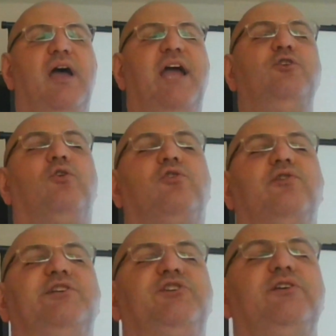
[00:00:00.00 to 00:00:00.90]
and your
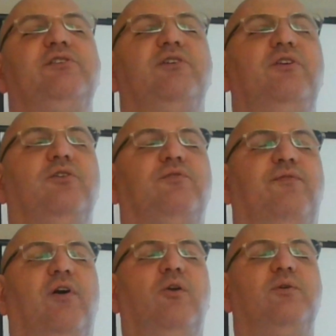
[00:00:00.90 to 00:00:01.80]
Christians and your
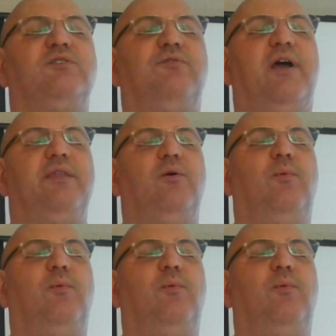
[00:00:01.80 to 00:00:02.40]
followers around the